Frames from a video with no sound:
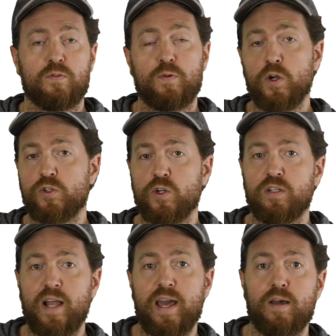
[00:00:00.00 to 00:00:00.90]

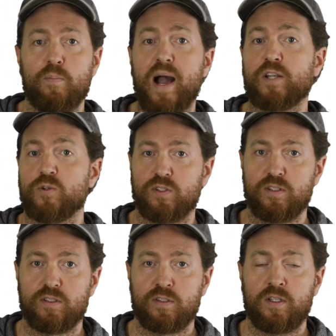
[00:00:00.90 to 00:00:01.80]
Furniture and
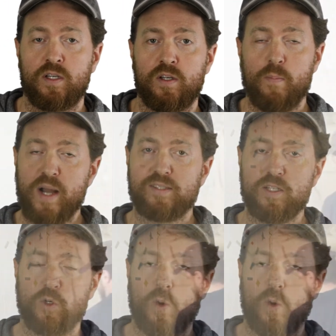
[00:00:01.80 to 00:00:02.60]
mattresses. It might sound